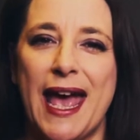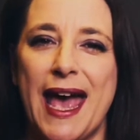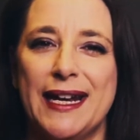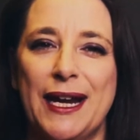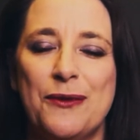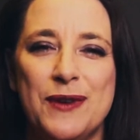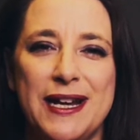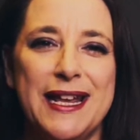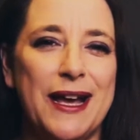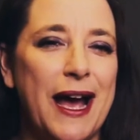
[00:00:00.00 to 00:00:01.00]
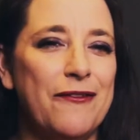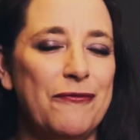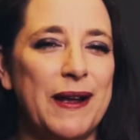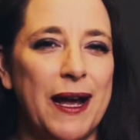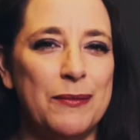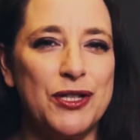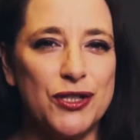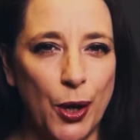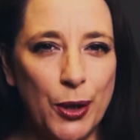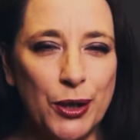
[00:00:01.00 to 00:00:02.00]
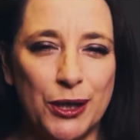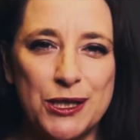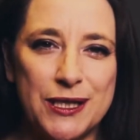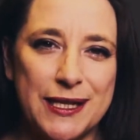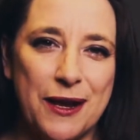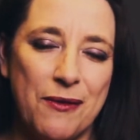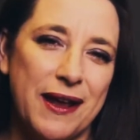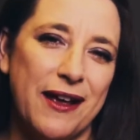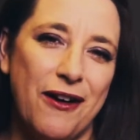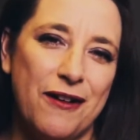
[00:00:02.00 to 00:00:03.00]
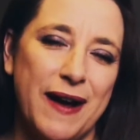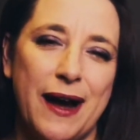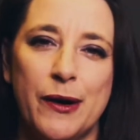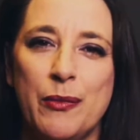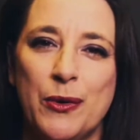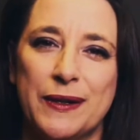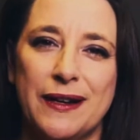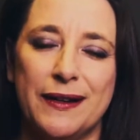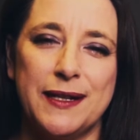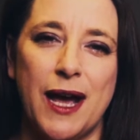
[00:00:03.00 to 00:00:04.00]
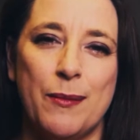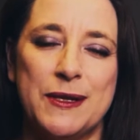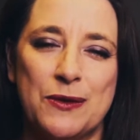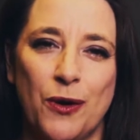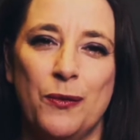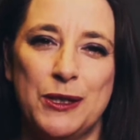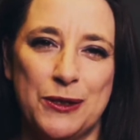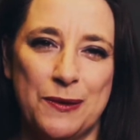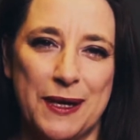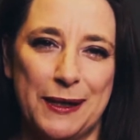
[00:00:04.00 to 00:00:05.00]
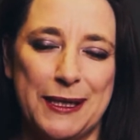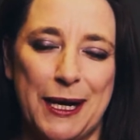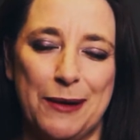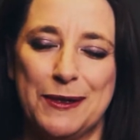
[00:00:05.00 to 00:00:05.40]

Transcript: And I really have become so consciously aware of how important our time is and what we do with our time.